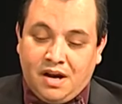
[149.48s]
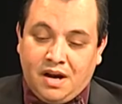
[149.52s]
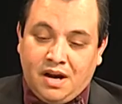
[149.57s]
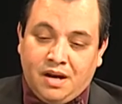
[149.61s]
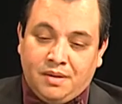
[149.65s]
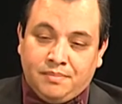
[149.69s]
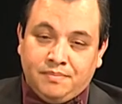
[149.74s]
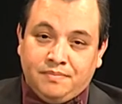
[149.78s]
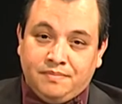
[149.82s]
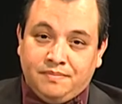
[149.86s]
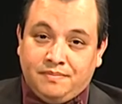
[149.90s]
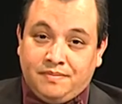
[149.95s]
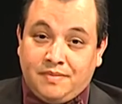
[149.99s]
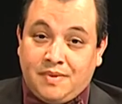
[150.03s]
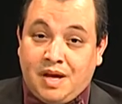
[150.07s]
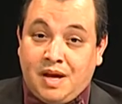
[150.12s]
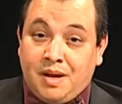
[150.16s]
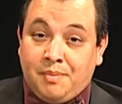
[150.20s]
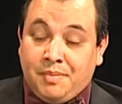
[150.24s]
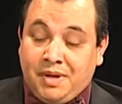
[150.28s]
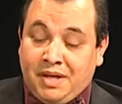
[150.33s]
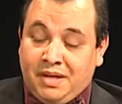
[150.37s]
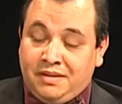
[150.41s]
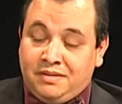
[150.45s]
Um,
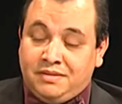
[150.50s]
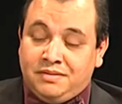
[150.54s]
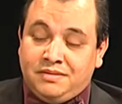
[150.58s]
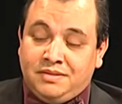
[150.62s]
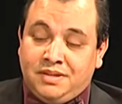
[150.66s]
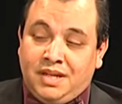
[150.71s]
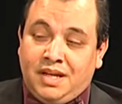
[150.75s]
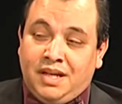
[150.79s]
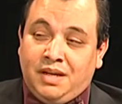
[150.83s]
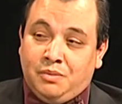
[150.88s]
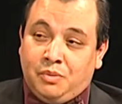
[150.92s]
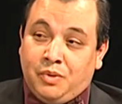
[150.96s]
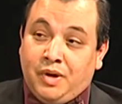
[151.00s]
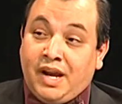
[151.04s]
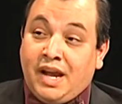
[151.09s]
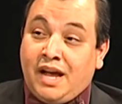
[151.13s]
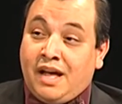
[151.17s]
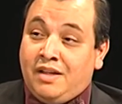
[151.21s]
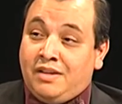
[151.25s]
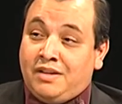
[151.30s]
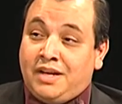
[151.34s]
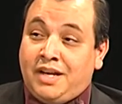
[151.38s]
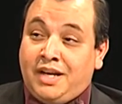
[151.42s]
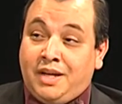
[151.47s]
I mean, in
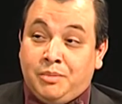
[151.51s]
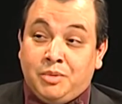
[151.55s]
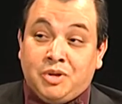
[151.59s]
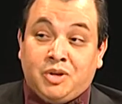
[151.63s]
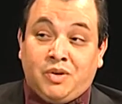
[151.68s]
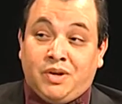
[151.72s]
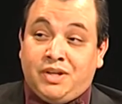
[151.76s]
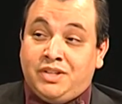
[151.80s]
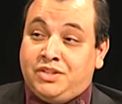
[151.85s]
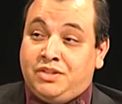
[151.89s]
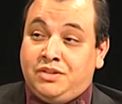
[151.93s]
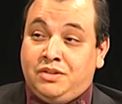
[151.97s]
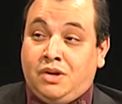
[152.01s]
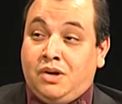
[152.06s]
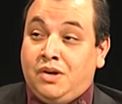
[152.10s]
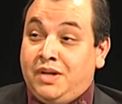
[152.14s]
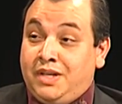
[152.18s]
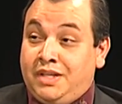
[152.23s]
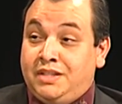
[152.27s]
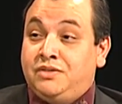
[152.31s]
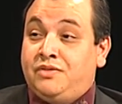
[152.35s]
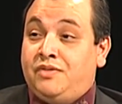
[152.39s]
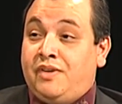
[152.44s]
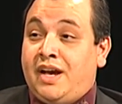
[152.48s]
reality, immigration law
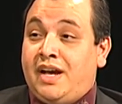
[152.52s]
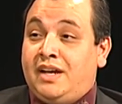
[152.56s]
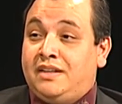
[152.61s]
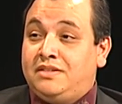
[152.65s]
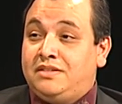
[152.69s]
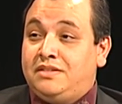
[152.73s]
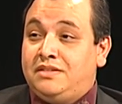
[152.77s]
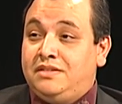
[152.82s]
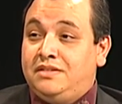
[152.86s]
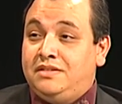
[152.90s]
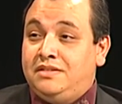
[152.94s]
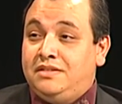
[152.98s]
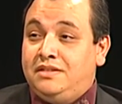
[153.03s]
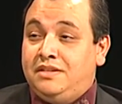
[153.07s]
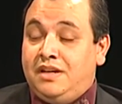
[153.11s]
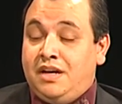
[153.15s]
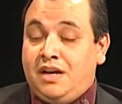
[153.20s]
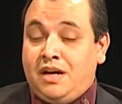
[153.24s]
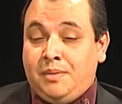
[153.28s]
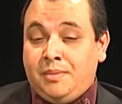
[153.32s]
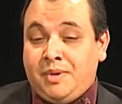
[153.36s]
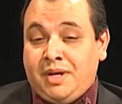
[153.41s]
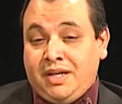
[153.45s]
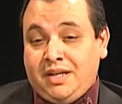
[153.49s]
is vast. Mm-hmm.
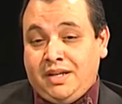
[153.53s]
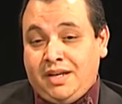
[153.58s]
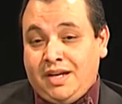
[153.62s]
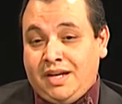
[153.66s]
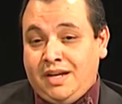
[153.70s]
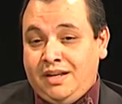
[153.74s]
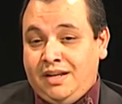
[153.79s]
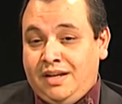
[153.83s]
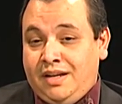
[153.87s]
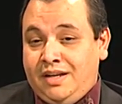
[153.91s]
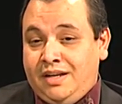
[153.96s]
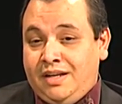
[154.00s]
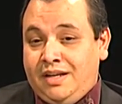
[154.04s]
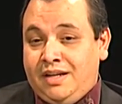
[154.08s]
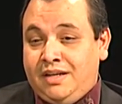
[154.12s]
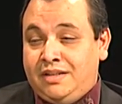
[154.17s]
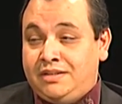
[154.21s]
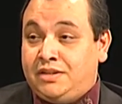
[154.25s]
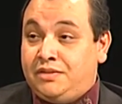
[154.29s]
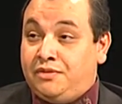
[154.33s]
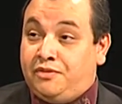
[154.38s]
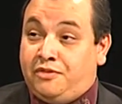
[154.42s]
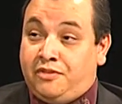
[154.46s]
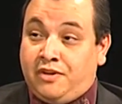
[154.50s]
I mean, it, it
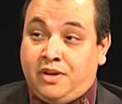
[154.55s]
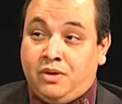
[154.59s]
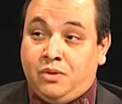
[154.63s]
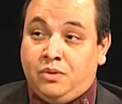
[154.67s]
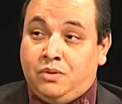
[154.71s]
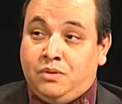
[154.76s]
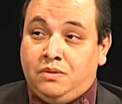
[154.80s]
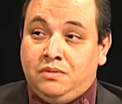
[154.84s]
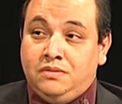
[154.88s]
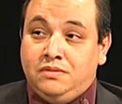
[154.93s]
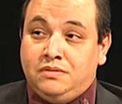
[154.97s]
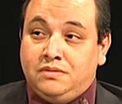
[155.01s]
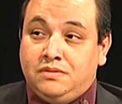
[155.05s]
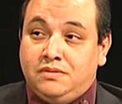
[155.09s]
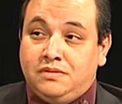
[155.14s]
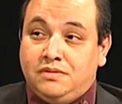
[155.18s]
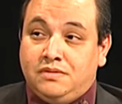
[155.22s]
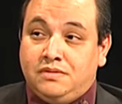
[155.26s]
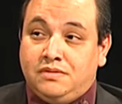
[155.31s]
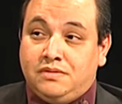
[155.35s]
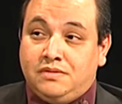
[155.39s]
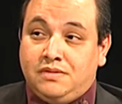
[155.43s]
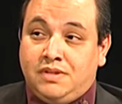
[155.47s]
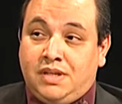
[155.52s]
is a federal,
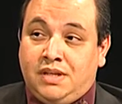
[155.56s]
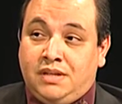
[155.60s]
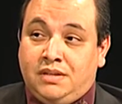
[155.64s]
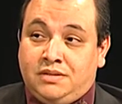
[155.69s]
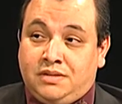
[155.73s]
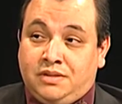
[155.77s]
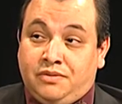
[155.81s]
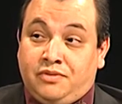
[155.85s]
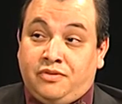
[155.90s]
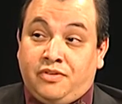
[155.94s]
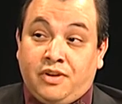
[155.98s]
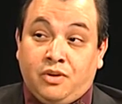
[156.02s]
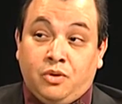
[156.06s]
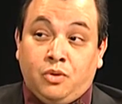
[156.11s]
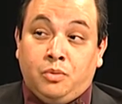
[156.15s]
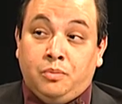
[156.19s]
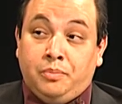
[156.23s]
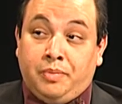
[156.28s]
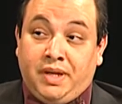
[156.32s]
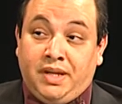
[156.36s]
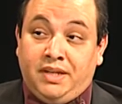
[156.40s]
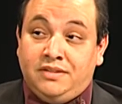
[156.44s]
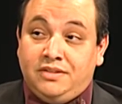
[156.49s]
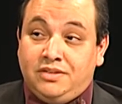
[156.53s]
it is a federal
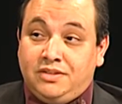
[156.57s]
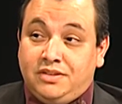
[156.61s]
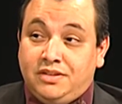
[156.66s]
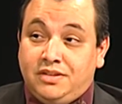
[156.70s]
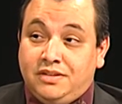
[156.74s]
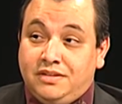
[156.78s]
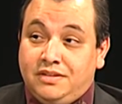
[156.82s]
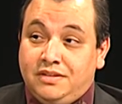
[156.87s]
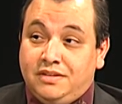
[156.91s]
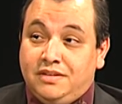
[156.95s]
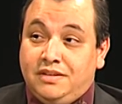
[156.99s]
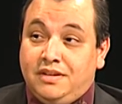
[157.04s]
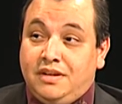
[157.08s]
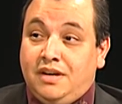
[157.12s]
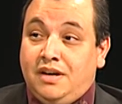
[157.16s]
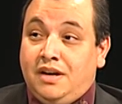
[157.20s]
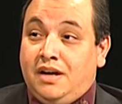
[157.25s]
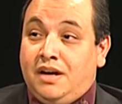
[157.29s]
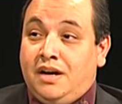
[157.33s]
beast. Uh-huh.